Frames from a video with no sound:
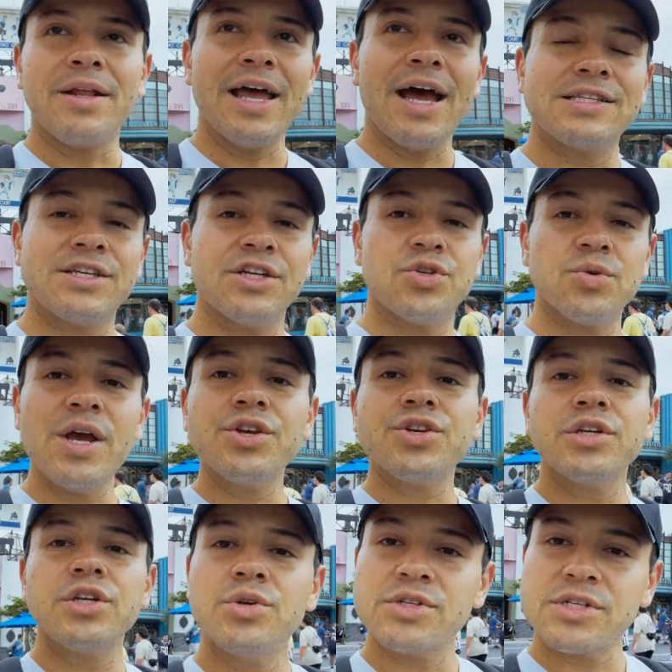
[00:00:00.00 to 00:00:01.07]
In that
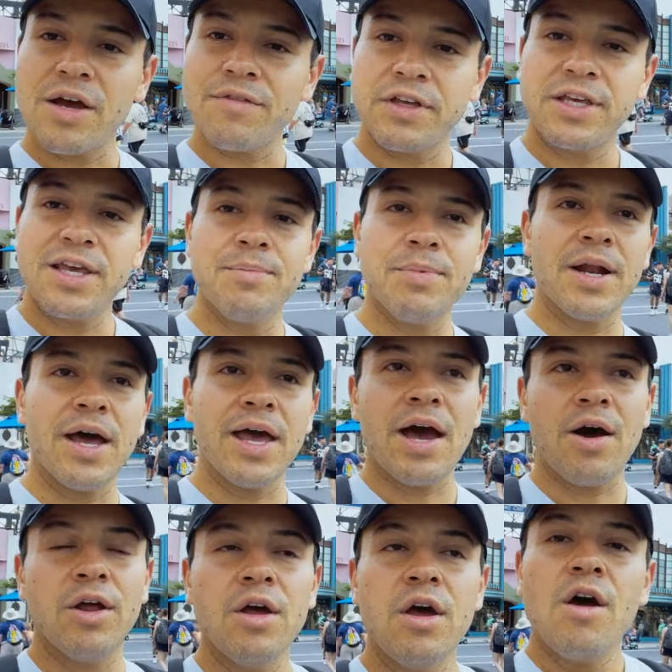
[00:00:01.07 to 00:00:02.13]
situation, you just have to keep an eye
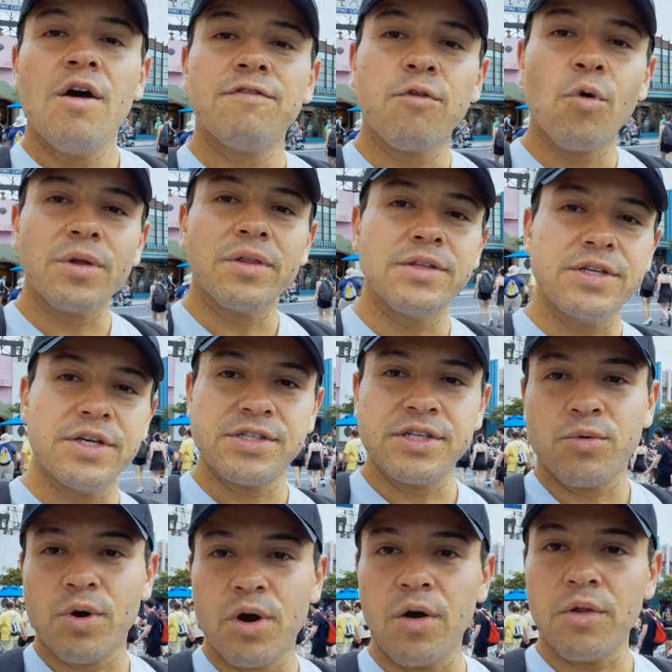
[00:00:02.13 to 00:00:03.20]
out for the
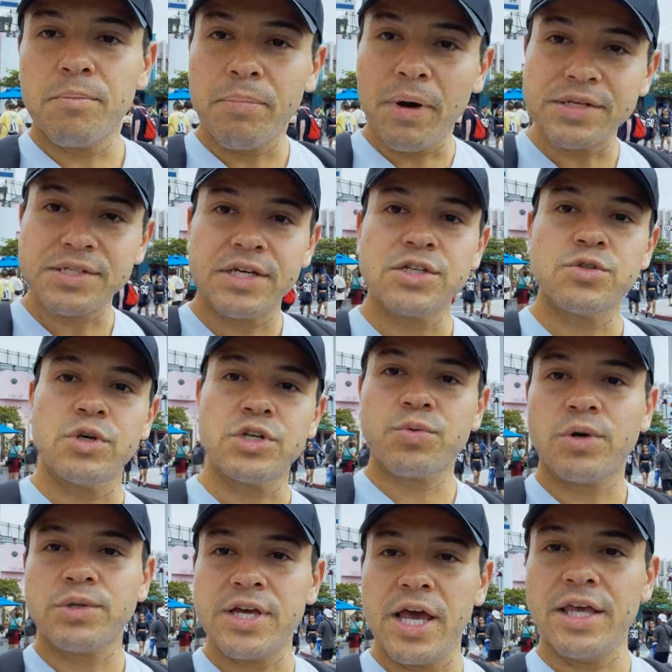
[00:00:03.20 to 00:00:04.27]
Disney World buses, which
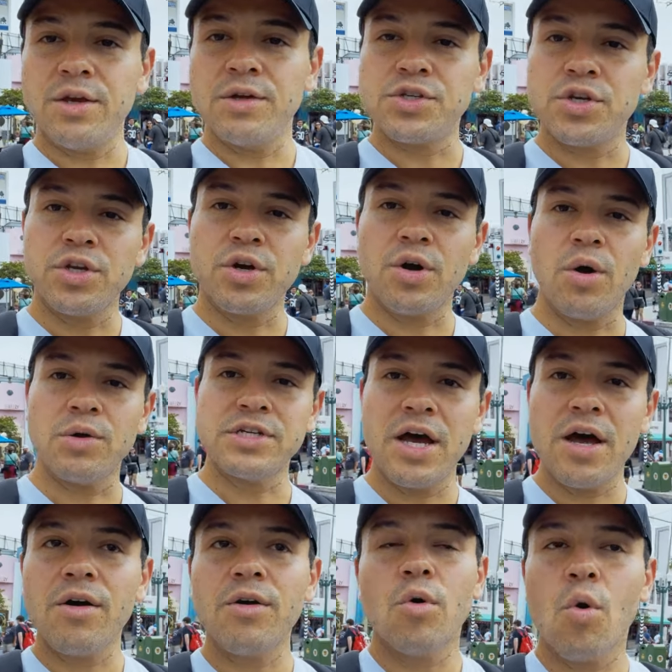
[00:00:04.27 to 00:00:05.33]
will take you to your
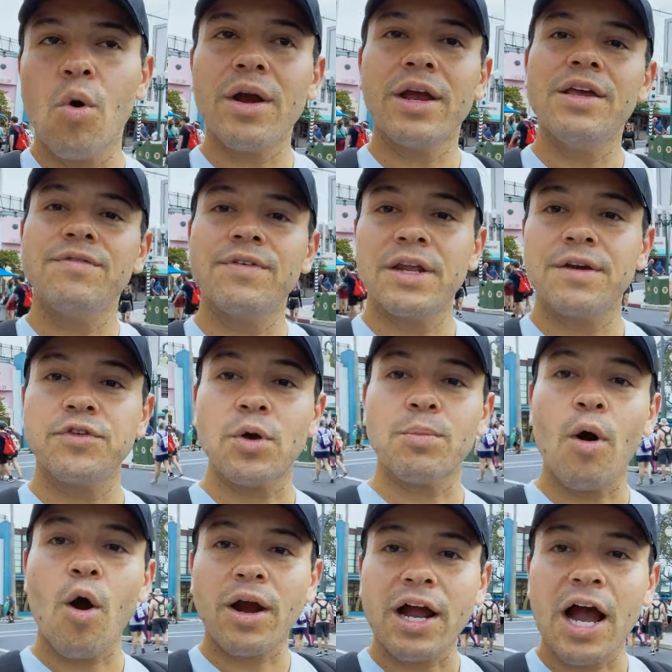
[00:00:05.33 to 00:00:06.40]
hotel. Or even if you're
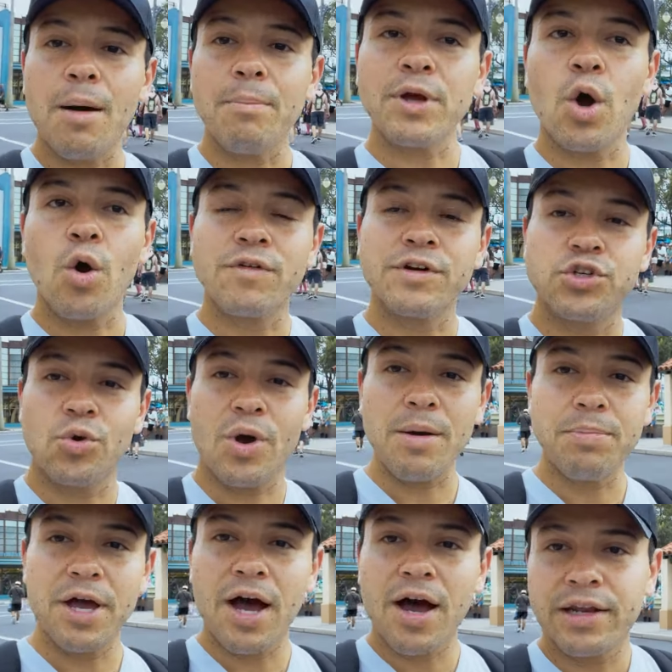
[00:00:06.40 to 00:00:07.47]
park hopping over to
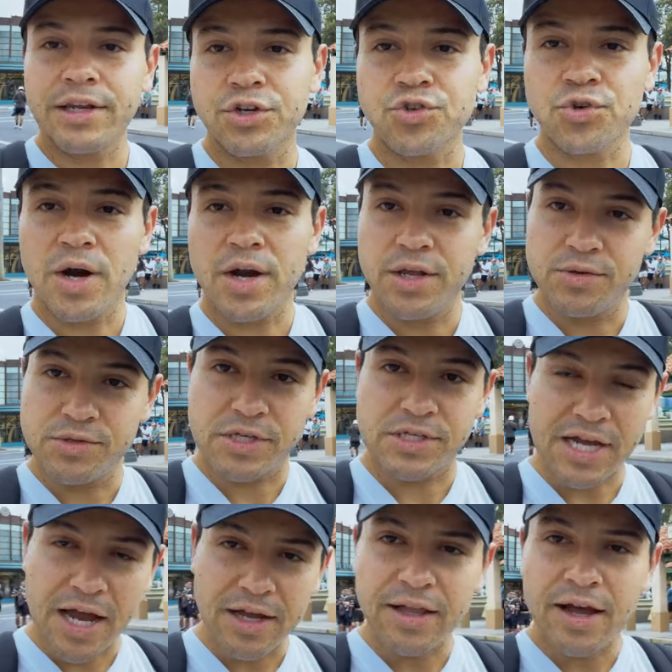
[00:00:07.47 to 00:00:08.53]
Epcot and you're trying to use the
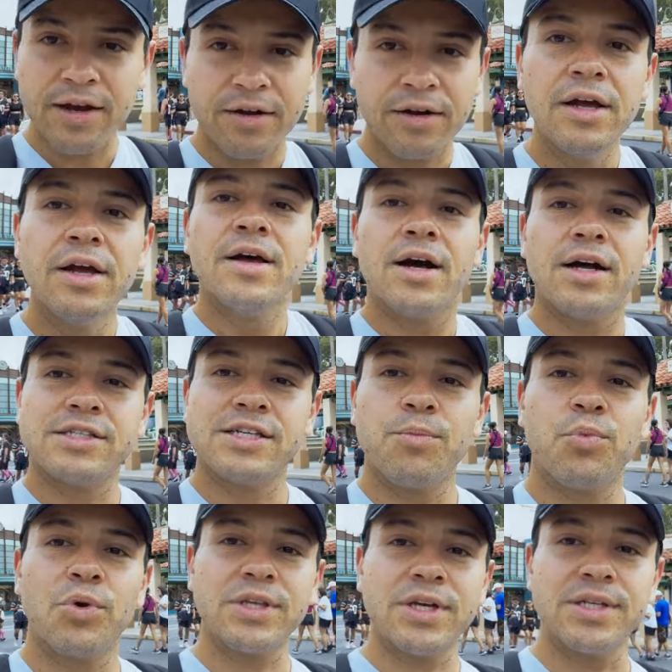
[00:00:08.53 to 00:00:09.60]
Skyliner, a
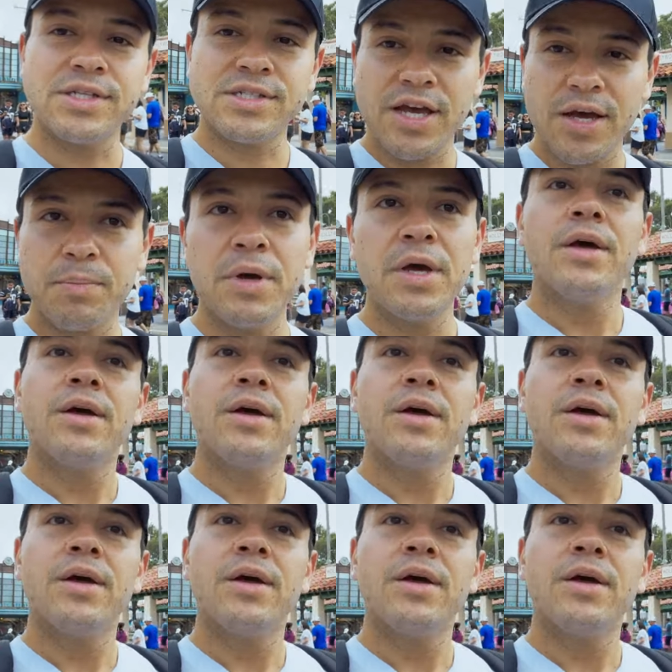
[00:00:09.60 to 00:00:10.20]
tip within the tip,